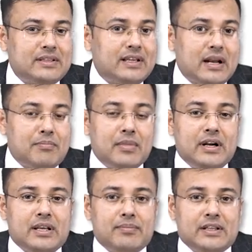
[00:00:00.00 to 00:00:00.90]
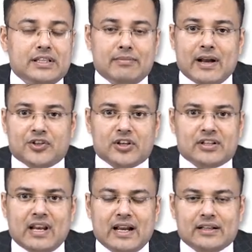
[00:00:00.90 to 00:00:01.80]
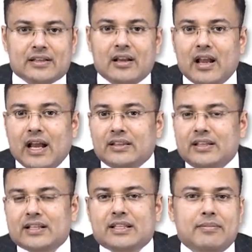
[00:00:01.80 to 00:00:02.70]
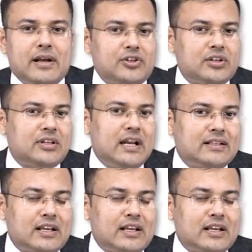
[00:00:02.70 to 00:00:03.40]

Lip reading: There are multiple sebaceous glands, and these sebaceous glands